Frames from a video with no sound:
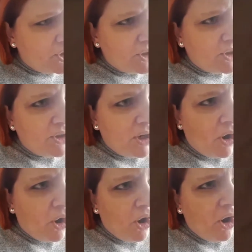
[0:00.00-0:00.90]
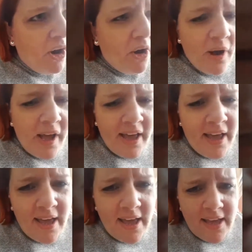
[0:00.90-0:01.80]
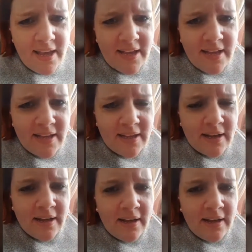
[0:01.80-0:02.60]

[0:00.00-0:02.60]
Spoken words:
do. Oh, hey.